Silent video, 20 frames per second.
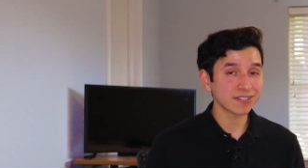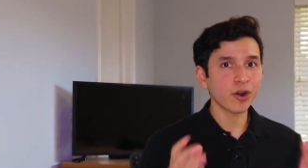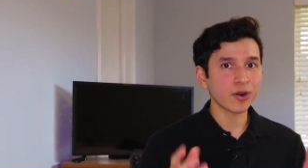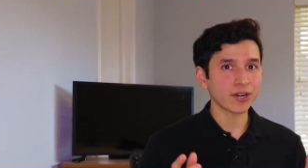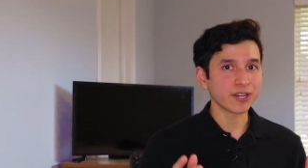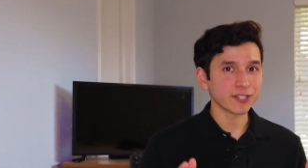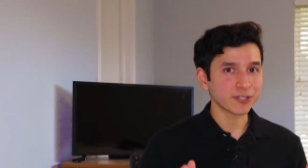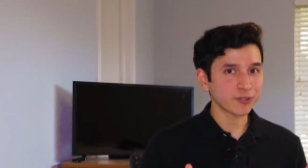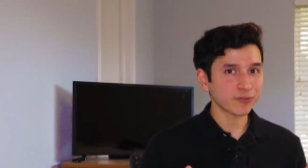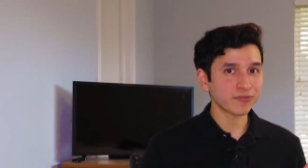
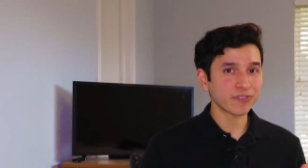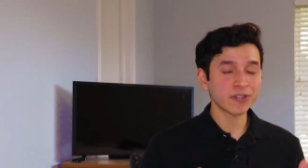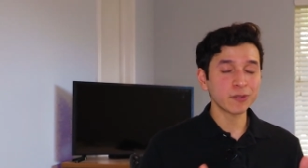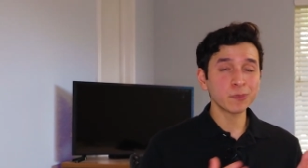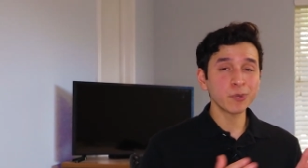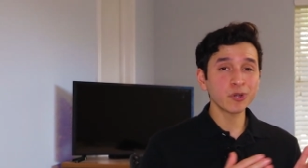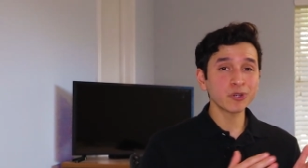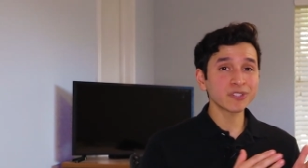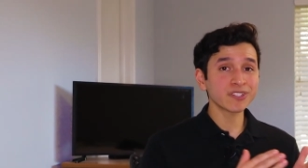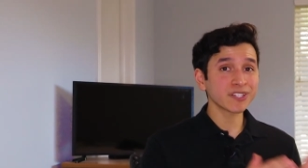Alright, so
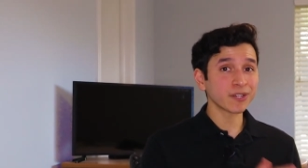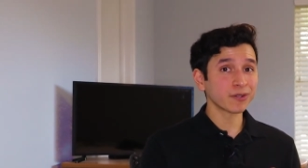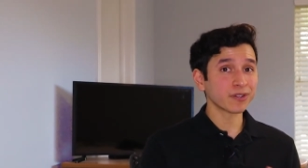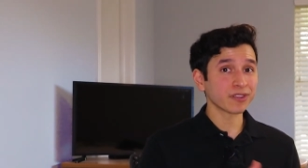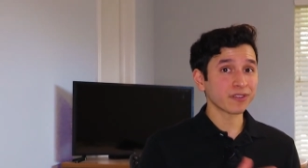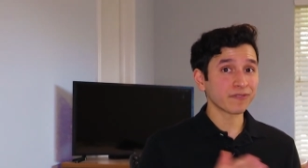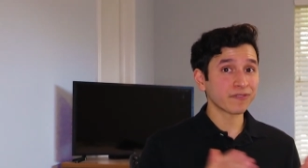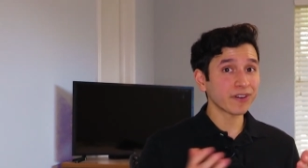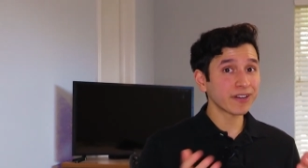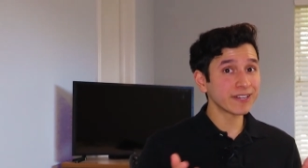Fanmio is
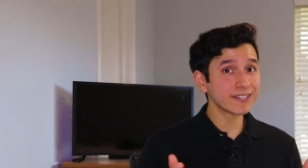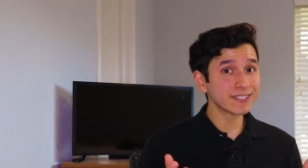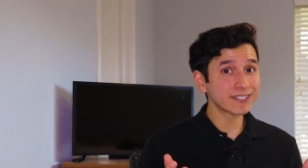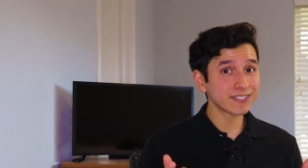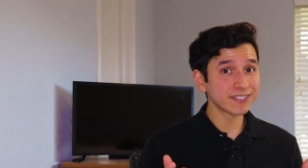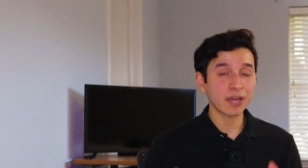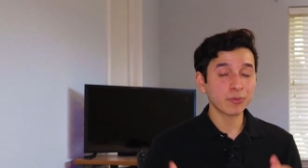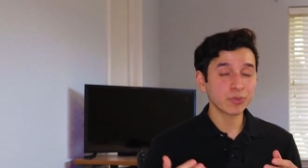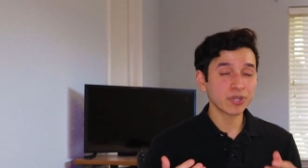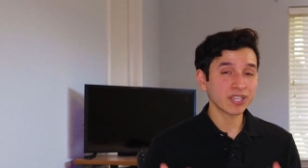selling the
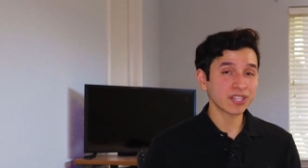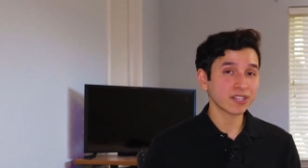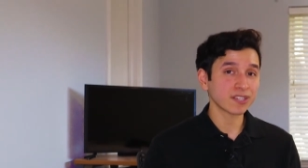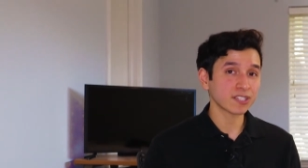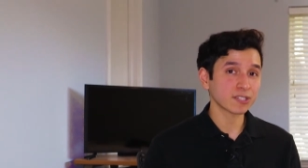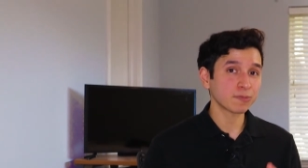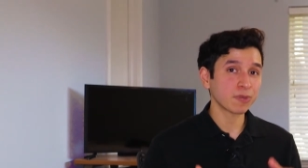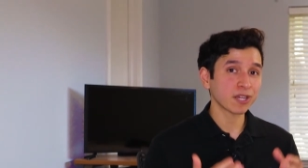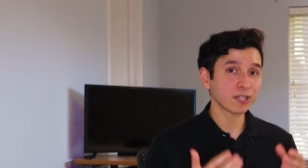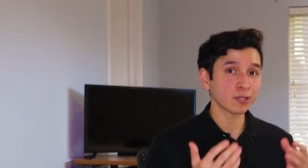fight, and we can
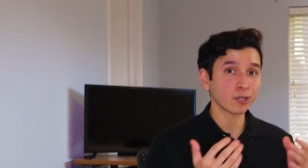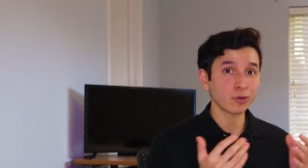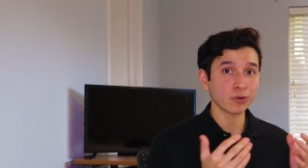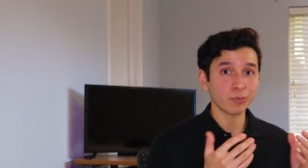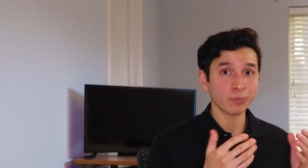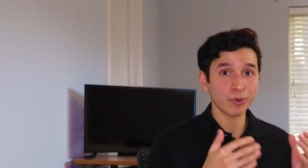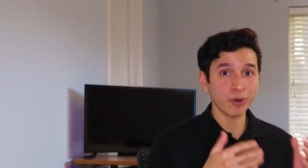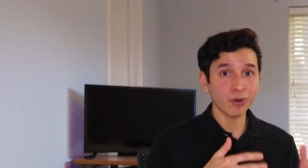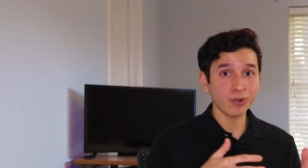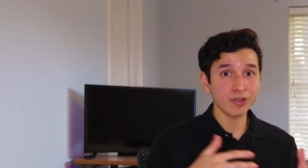expect
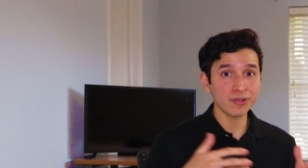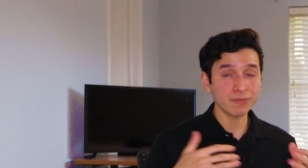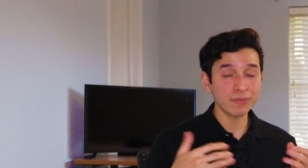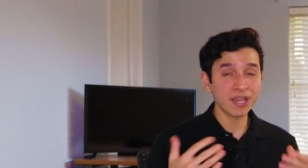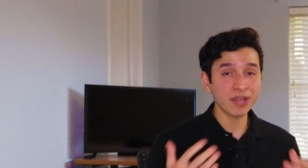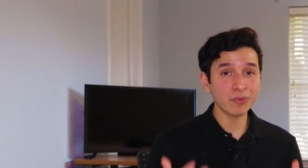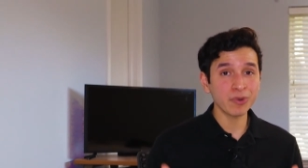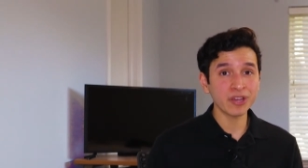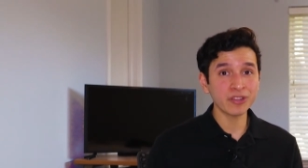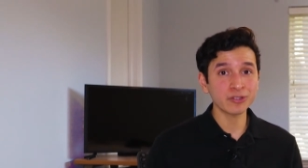Logan Paul and
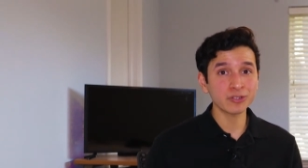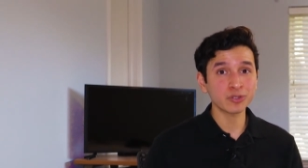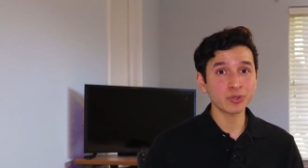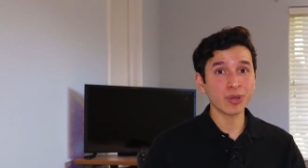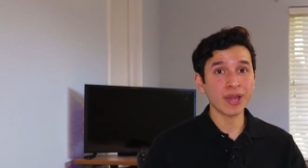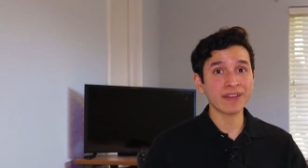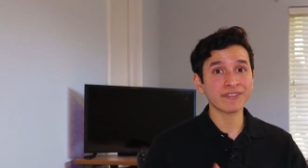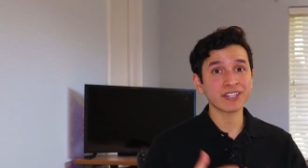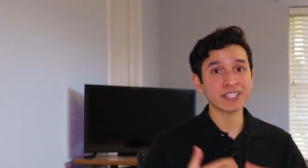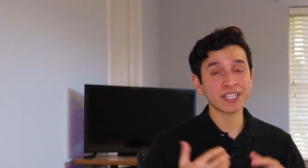Mayweather to
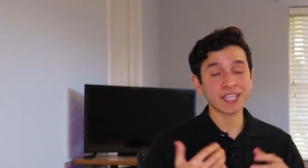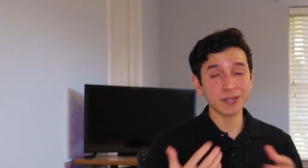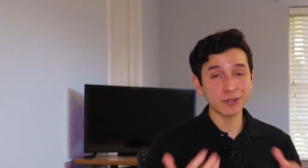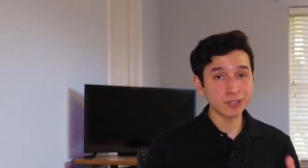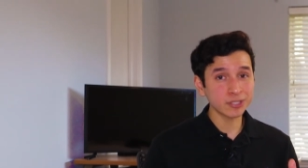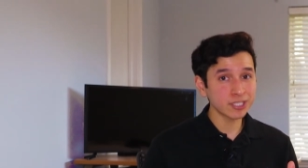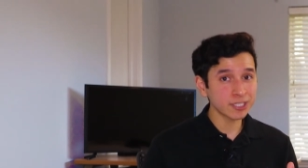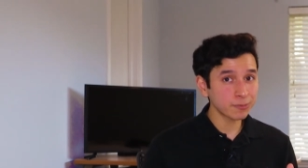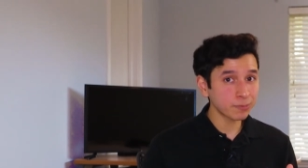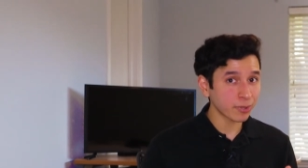have a
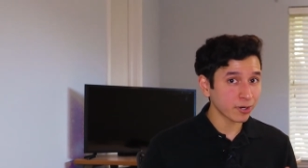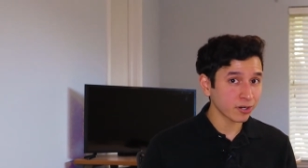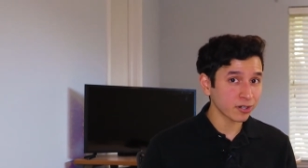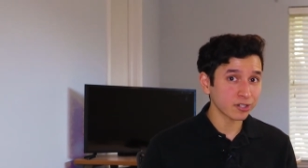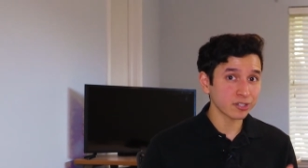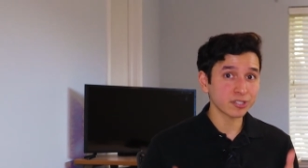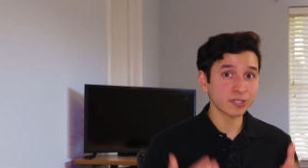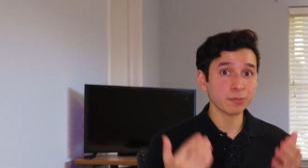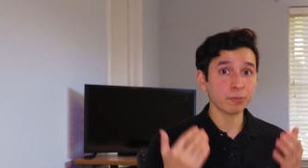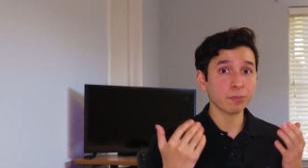guaranteed
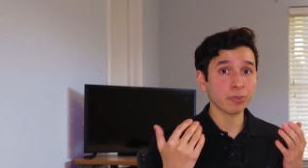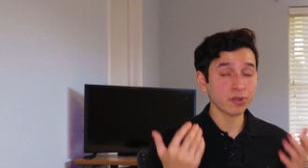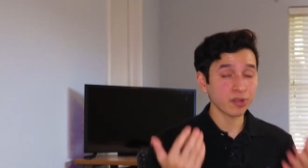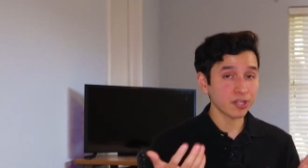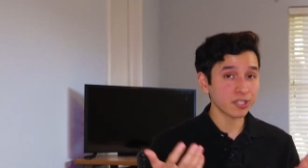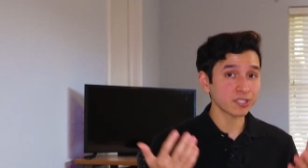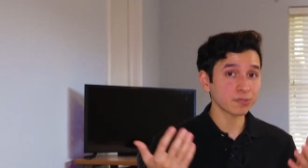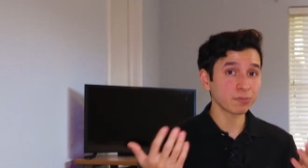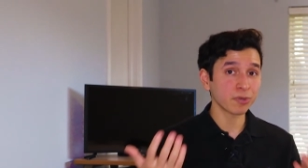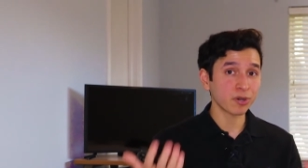purse plus